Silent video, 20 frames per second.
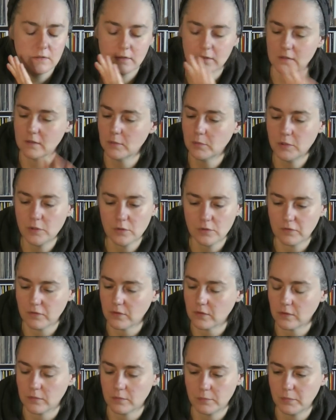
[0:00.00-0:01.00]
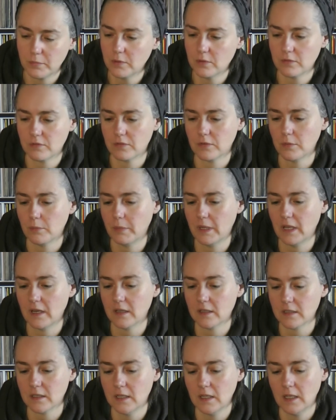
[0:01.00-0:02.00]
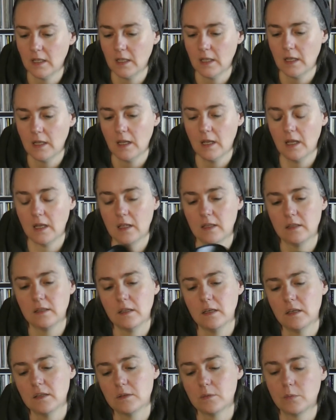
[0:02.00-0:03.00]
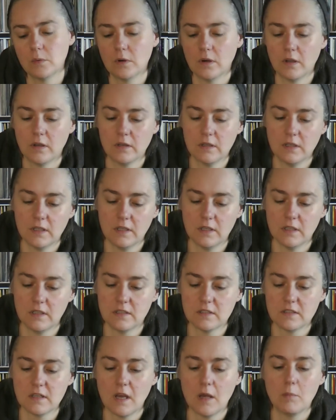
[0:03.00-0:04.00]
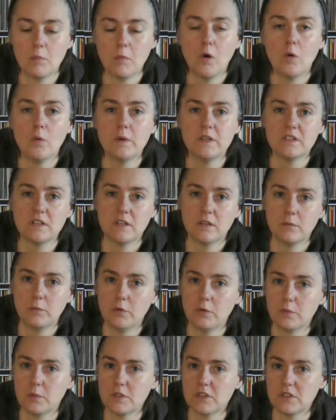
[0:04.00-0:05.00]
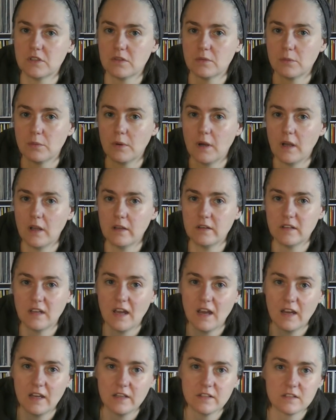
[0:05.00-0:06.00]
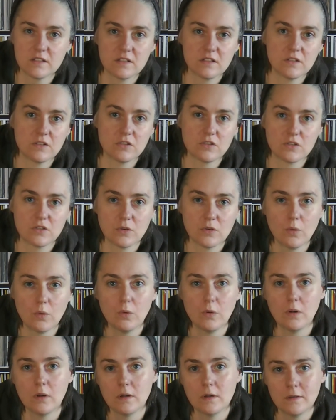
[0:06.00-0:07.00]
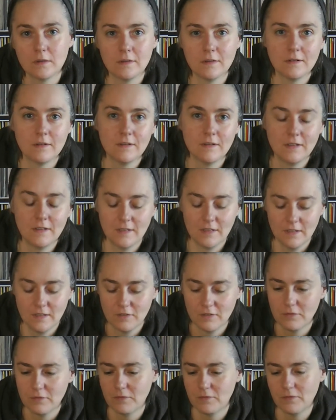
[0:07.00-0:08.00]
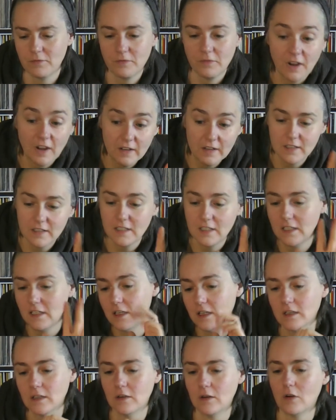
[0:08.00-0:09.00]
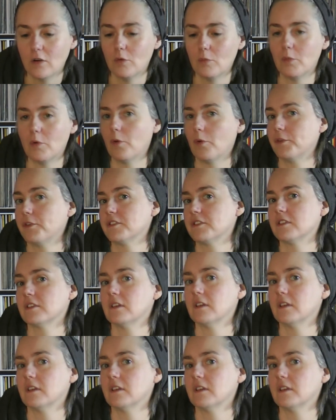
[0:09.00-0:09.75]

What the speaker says: A beautiful, beautiful ballad. And the other one is I'm Always in the Mood, which is a nice, soul, funky almost